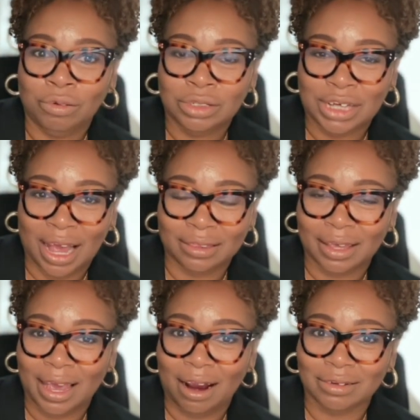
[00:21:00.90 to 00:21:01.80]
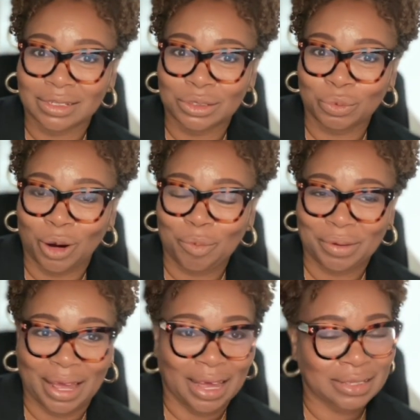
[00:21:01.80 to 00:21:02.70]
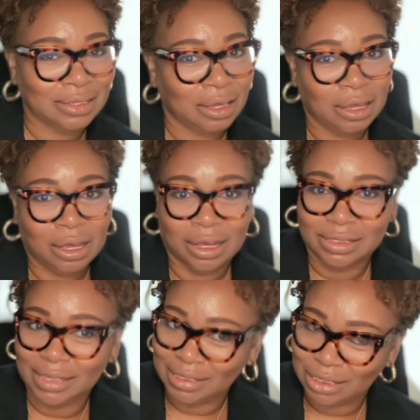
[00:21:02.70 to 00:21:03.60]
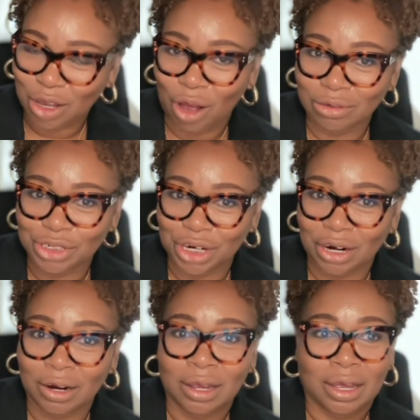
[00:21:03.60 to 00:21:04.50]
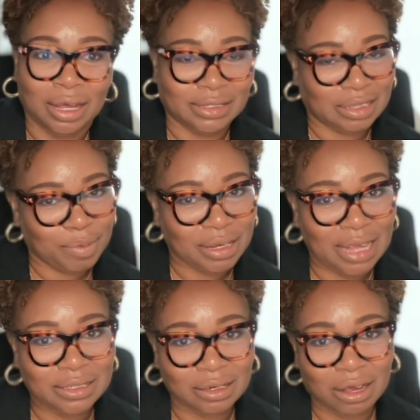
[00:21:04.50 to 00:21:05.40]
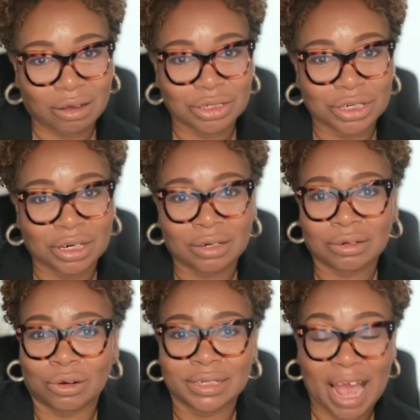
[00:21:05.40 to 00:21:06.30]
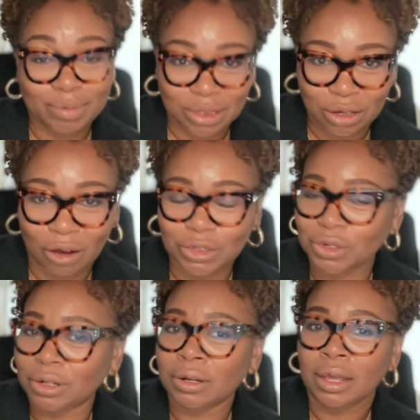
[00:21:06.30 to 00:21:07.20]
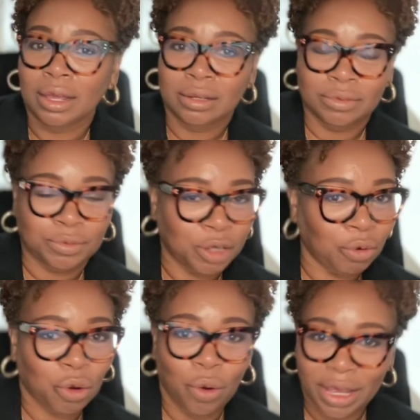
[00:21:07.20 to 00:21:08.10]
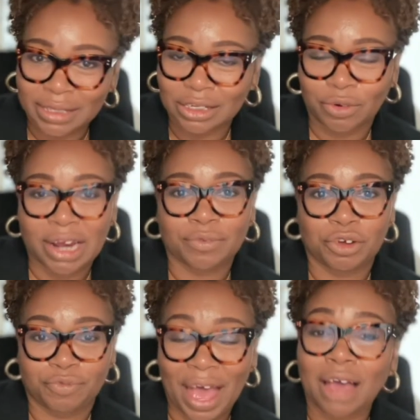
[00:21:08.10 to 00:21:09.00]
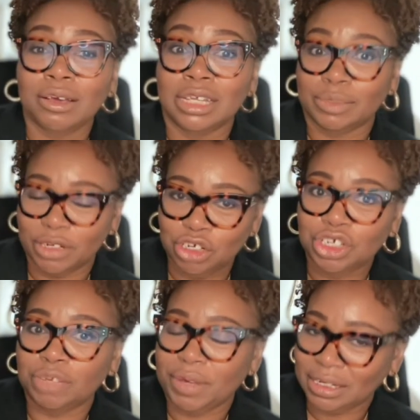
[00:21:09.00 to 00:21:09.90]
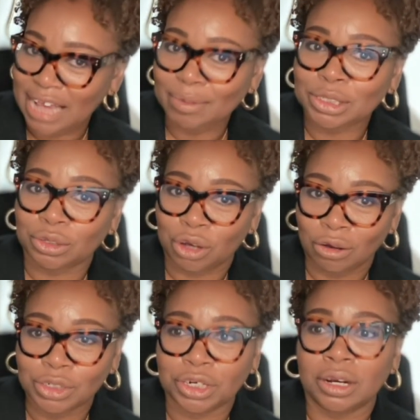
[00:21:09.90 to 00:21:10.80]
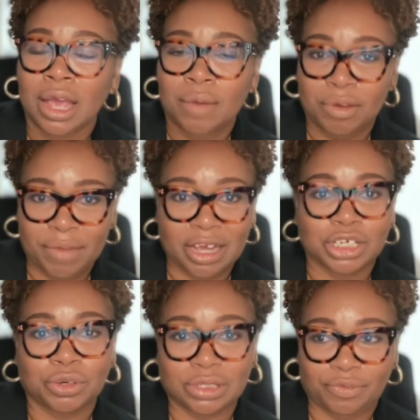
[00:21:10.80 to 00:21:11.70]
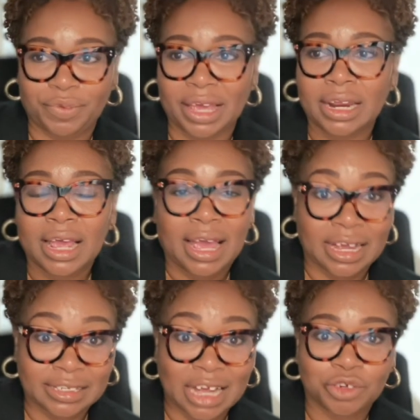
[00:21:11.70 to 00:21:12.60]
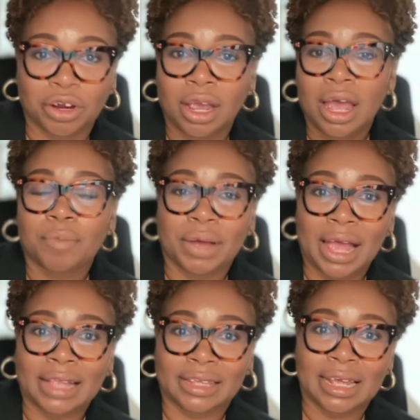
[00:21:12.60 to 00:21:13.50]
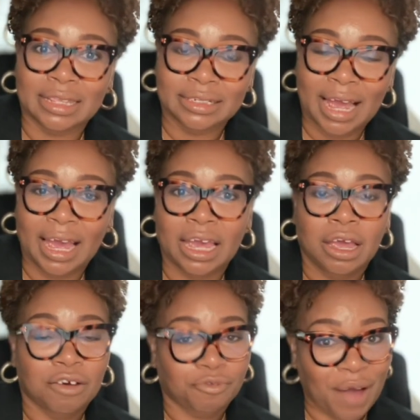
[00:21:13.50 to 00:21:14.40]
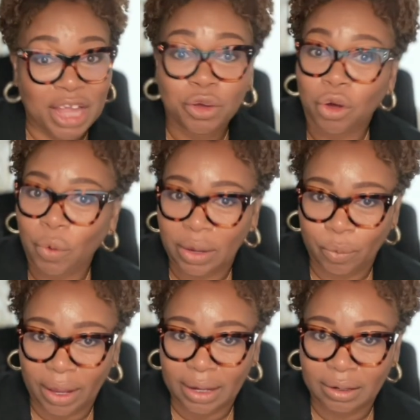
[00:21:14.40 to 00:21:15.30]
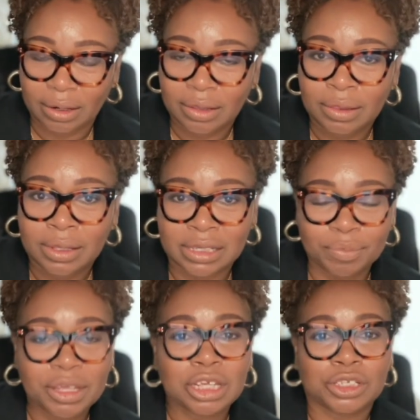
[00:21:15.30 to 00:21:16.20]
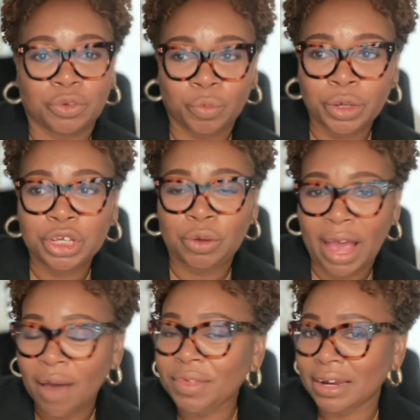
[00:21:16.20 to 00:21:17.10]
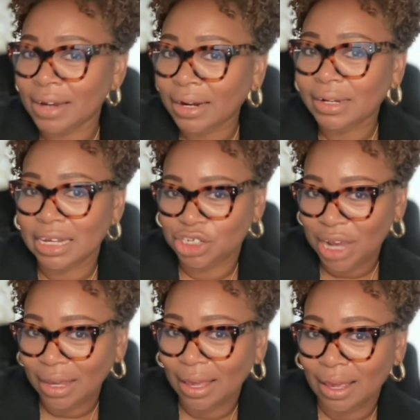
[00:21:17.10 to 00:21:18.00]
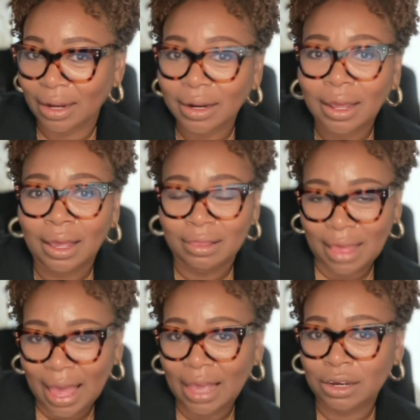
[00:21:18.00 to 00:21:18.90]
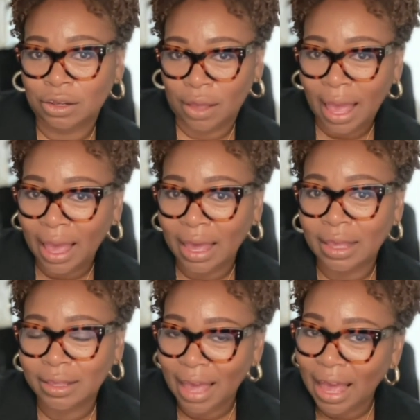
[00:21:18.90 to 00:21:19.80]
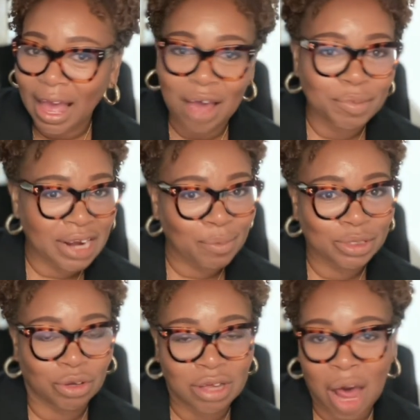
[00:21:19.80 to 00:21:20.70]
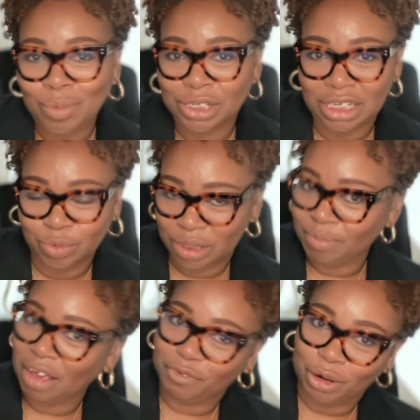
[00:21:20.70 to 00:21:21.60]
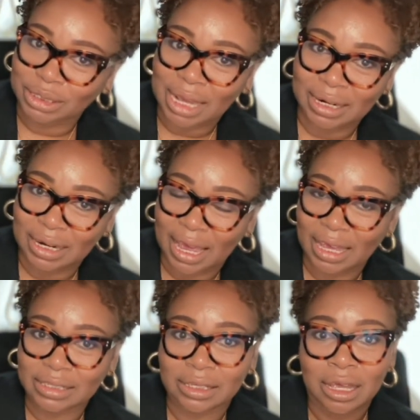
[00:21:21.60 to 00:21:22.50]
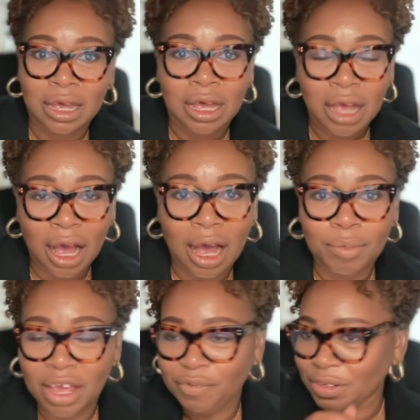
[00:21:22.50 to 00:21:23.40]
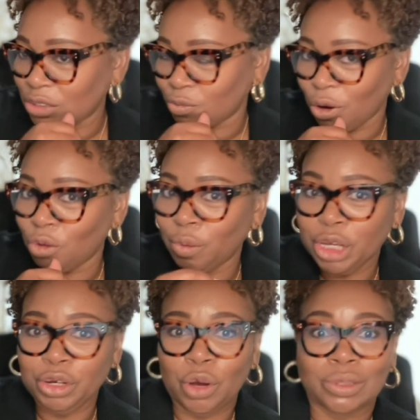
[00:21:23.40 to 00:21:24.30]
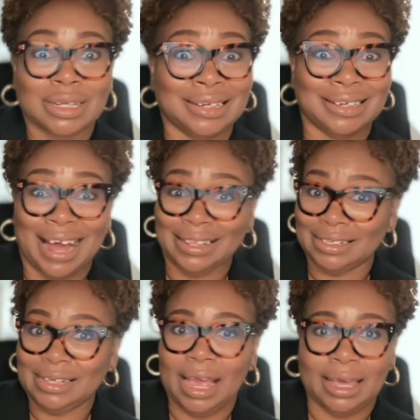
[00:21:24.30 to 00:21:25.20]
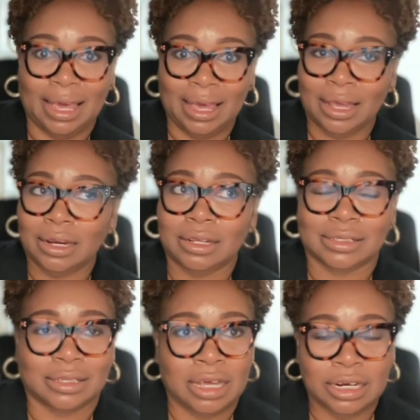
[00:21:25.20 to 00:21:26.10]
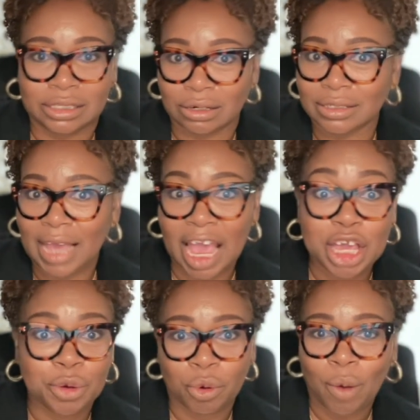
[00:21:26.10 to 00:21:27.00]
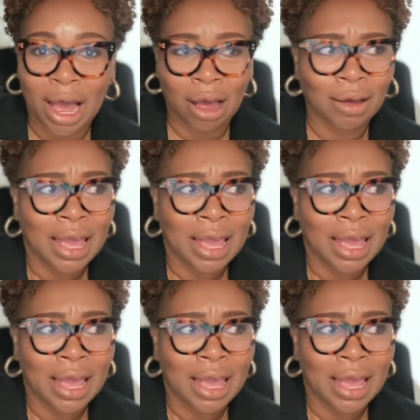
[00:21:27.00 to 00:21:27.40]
Check out the characters in the workplace, assess the culture, assimilate to the culture or adapt to the culture. Don't go against the grain of your values, but you should be adapting to the culture, but making sure it's a fit, etc. But at the end of the day, find you a quick win. Something that when you have that 90-day check-in that, hey, yeah, I've been able to accomplish this within my first 90 days. If it's a role where it's a lot to take in and it's going to take you a while,